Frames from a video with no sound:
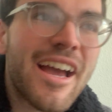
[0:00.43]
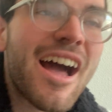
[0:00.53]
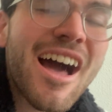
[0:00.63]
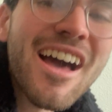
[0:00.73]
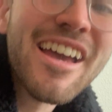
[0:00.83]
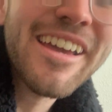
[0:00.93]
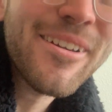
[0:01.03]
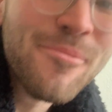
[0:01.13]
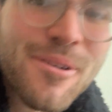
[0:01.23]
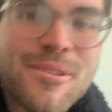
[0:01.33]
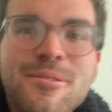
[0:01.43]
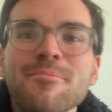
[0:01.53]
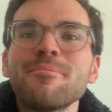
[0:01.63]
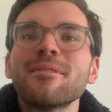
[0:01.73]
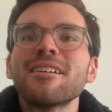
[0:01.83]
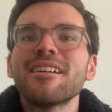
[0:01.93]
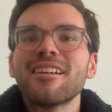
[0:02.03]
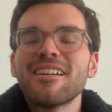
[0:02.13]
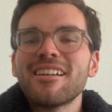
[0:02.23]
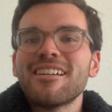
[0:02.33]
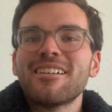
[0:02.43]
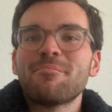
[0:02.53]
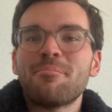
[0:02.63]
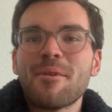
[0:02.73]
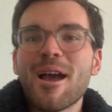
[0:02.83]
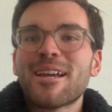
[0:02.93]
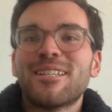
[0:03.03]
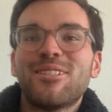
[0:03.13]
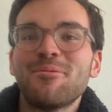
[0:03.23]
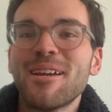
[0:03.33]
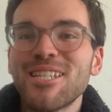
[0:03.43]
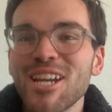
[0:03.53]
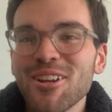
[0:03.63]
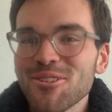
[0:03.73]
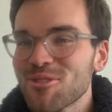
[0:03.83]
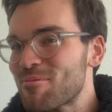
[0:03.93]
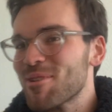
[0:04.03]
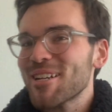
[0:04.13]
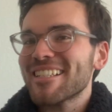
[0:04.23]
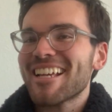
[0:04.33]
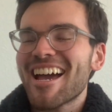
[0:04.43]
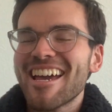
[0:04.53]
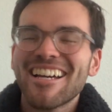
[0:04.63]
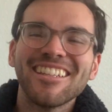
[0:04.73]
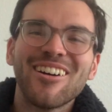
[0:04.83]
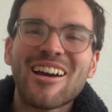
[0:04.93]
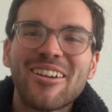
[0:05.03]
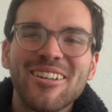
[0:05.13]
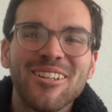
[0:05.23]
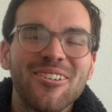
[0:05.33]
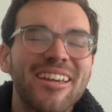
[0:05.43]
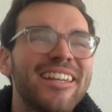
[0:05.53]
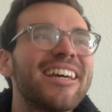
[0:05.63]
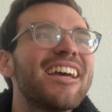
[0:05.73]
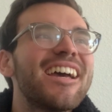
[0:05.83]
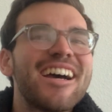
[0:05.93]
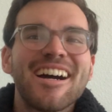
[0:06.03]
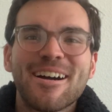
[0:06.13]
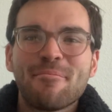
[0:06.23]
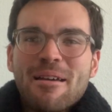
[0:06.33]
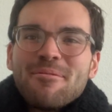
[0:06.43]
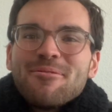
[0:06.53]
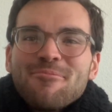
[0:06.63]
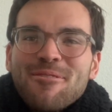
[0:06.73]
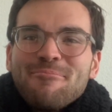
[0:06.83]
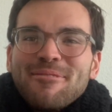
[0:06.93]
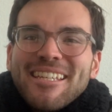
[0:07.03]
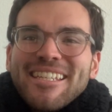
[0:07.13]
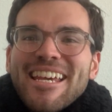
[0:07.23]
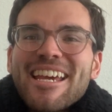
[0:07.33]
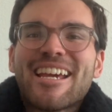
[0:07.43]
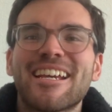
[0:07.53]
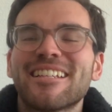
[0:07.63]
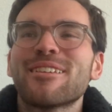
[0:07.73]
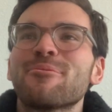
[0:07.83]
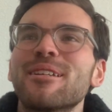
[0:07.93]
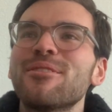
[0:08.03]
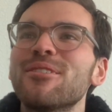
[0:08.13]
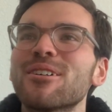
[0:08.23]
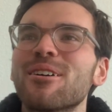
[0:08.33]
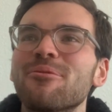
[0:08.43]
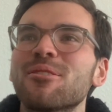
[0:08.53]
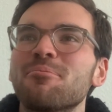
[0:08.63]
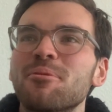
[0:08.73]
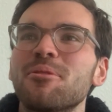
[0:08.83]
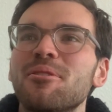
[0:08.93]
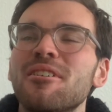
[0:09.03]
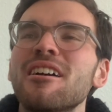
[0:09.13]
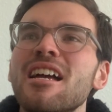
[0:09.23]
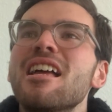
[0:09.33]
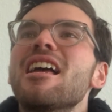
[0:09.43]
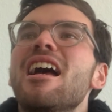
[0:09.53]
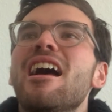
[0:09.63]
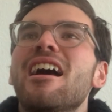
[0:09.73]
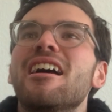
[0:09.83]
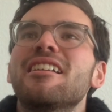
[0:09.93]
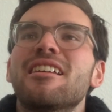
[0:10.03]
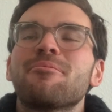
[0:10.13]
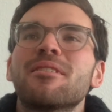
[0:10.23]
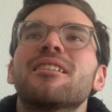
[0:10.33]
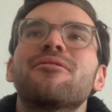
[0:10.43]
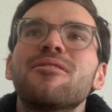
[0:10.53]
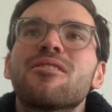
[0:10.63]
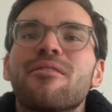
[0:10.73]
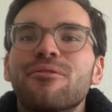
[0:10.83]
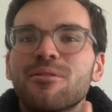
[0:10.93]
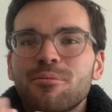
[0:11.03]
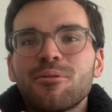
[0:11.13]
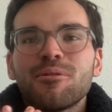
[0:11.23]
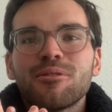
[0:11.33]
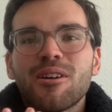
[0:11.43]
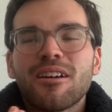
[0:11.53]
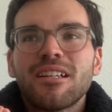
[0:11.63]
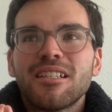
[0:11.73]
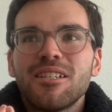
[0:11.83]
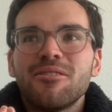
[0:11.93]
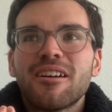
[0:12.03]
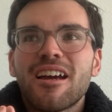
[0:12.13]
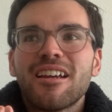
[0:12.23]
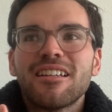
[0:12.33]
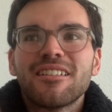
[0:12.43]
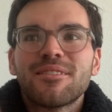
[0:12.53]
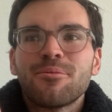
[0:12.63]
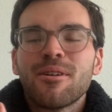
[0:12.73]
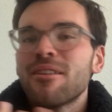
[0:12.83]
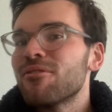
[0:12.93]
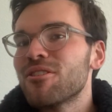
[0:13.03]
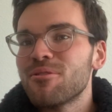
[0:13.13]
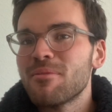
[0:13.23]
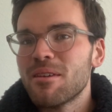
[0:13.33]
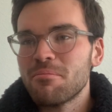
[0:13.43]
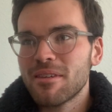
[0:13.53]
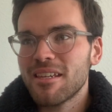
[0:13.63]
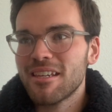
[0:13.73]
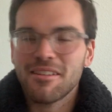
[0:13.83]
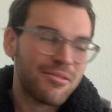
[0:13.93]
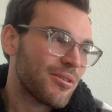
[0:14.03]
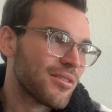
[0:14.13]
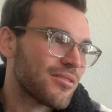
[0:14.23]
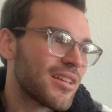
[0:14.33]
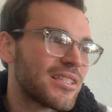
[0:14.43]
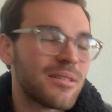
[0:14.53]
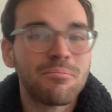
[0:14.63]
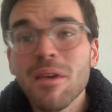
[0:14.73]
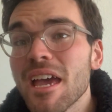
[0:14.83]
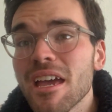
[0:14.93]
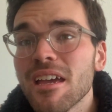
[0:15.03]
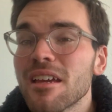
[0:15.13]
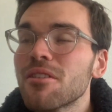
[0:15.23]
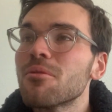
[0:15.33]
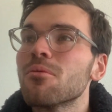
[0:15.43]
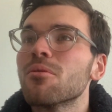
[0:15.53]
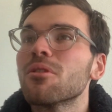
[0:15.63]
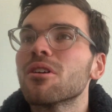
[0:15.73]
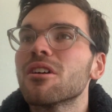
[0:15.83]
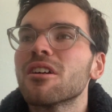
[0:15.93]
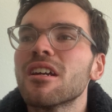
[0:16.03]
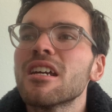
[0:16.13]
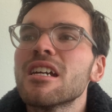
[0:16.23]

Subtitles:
Hi, welcome back to my channel, dreamers. Hi, hello, how are you doing? I'm in a robe today because I wanted to feel comfortable, and I wanted to feel comfortable talking to you guys wherever you may be, whether that's in bed or